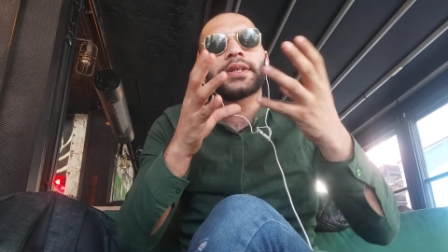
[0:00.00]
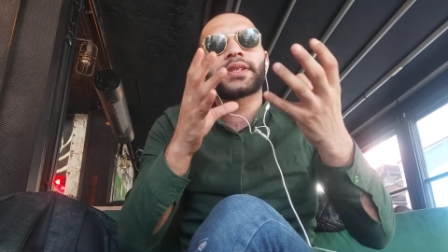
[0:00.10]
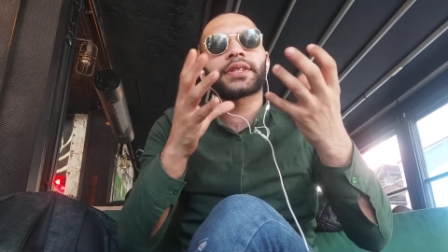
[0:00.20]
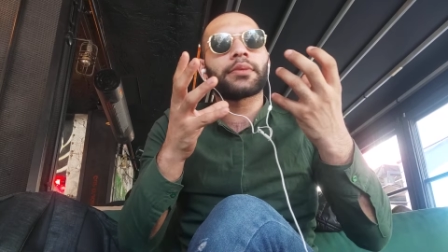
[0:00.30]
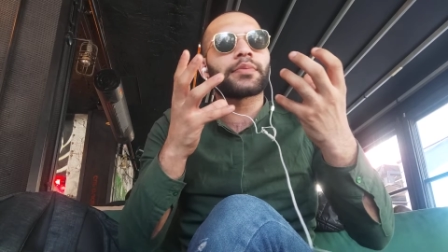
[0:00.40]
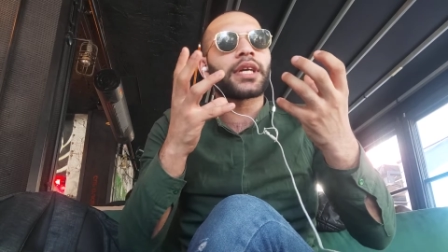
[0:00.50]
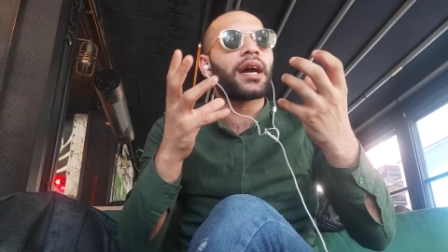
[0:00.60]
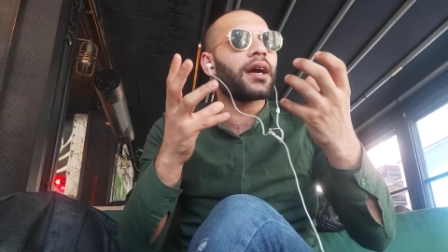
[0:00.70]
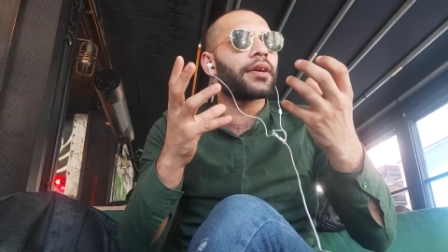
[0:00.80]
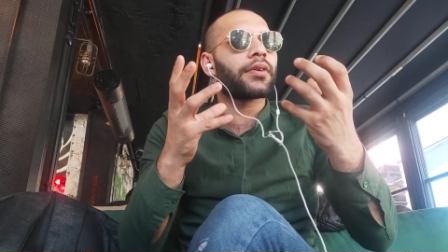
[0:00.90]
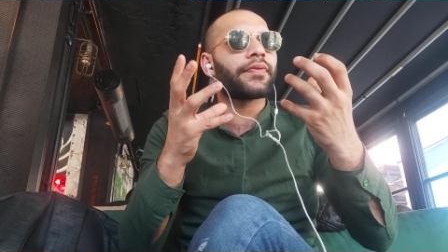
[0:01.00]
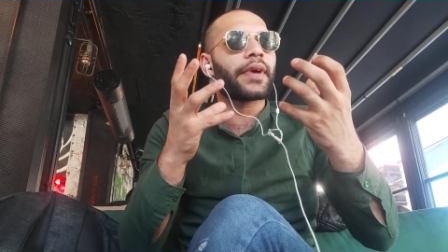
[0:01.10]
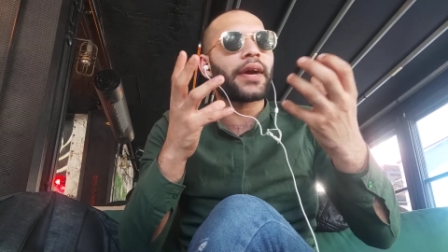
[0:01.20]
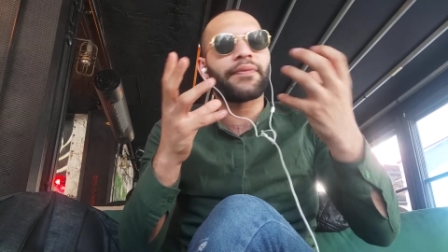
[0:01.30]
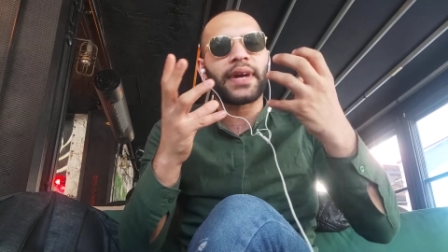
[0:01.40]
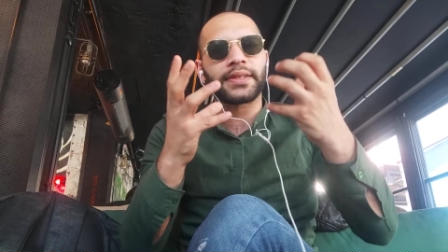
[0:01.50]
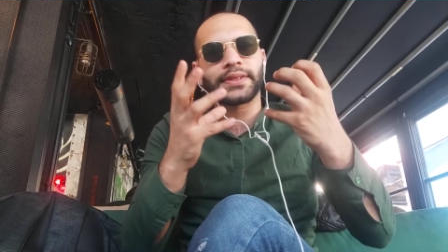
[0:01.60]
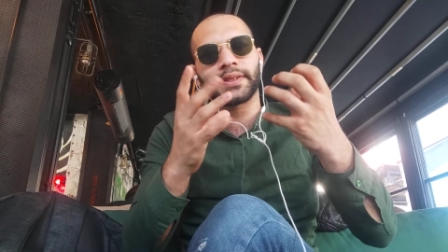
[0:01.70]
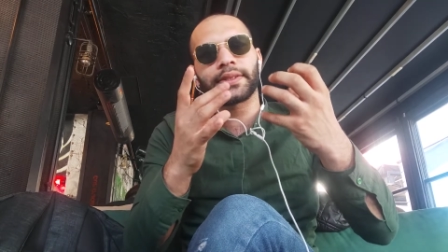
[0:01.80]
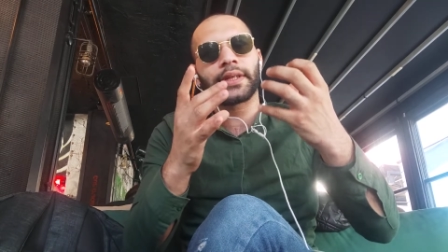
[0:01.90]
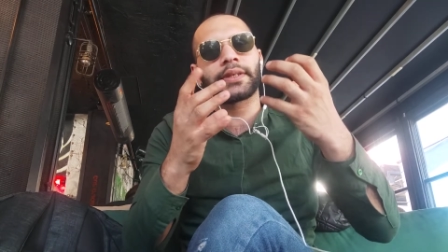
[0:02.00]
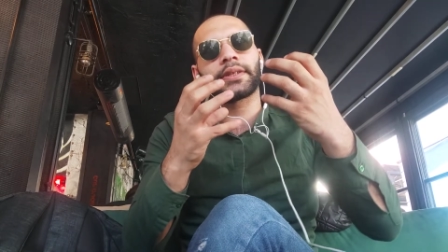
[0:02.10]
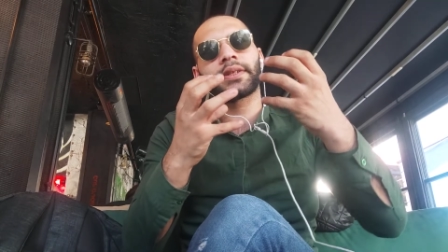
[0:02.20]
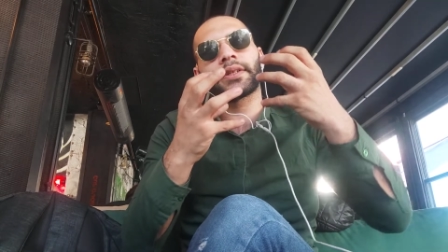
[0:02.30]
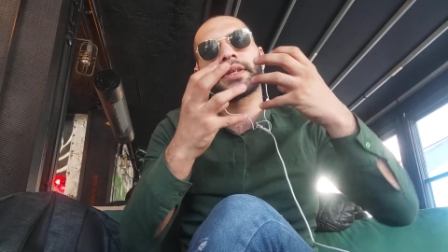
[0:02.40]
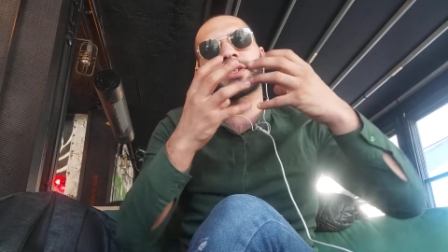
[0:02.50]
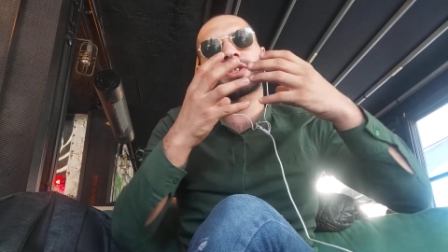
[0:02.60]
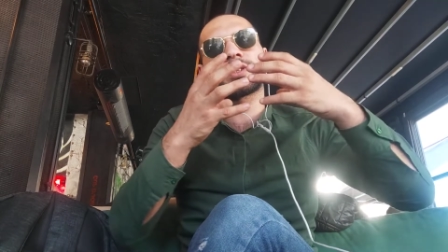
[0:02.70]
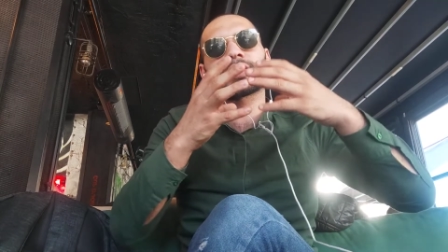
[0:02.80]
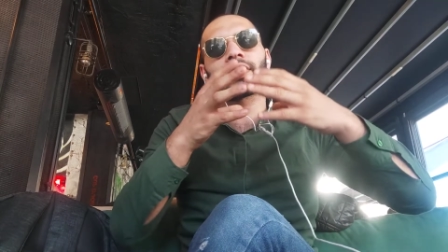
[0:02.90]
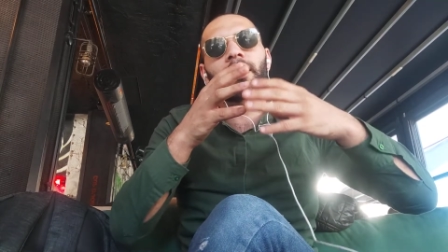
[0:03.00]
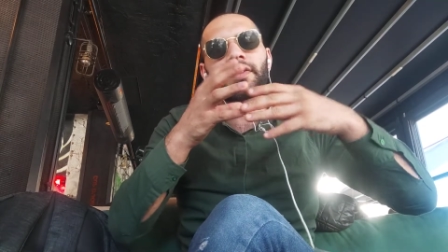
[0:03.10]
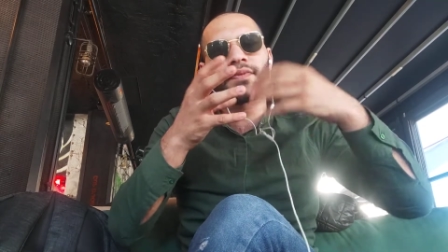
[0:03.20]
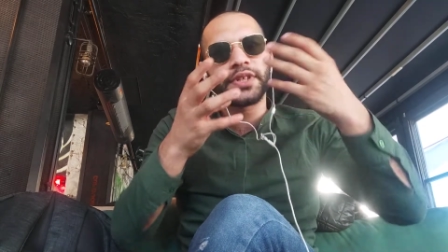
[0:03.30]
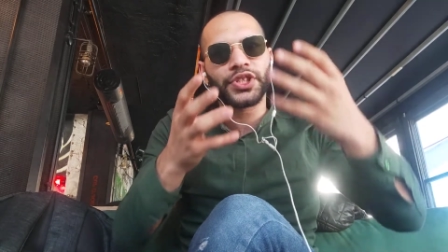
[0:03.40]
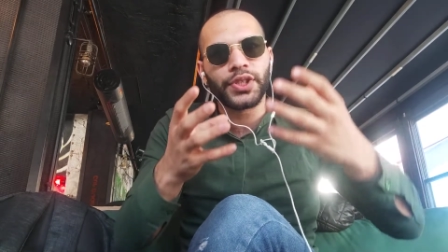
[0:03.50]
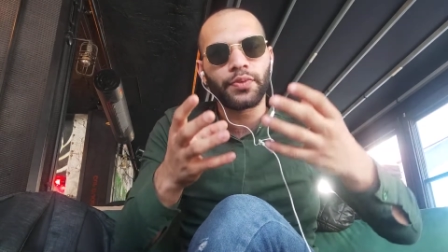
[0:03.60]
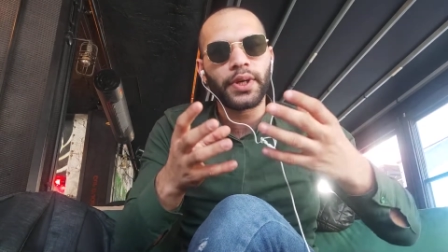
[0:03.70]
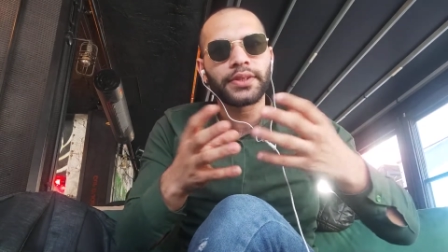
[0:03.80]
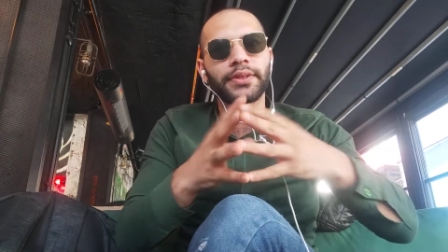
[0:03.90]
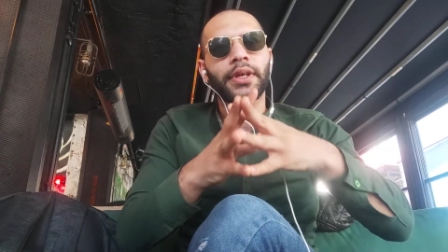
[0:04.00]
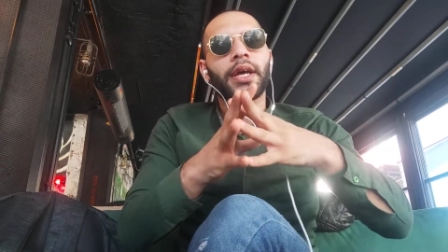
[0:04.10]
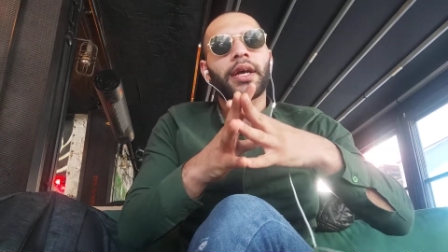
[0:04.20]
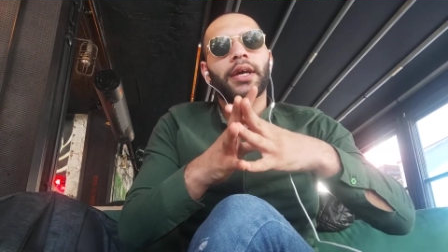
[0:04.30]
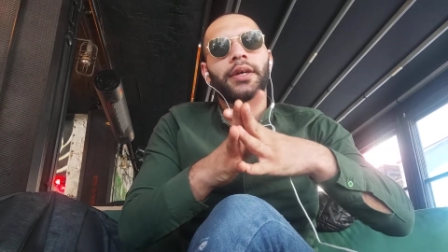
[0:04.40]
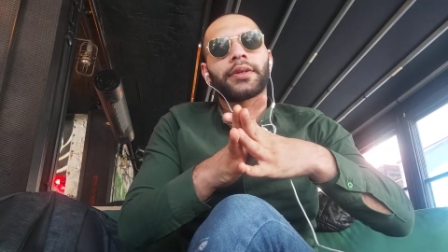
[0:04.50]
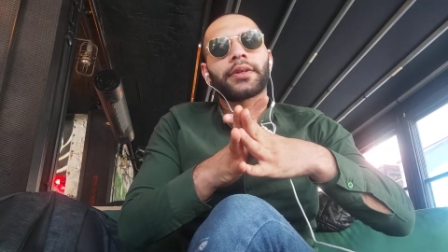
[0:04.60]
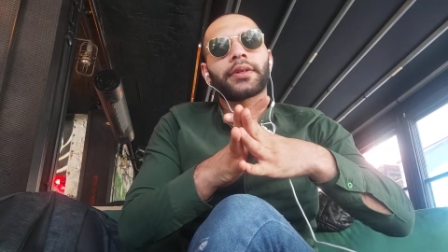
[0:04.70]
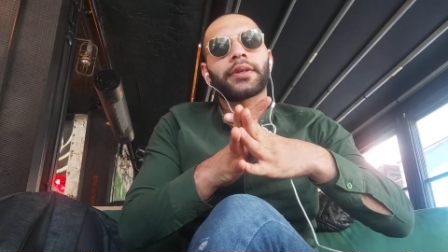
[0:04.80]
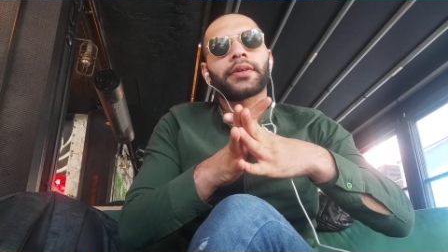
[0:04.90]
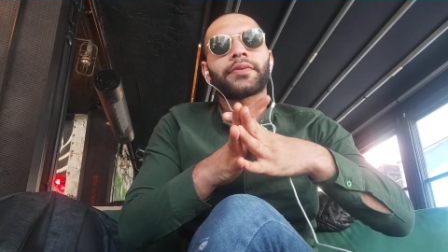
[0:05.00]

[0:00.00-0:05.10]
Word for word: some kind of effects, and it's just going visual one, and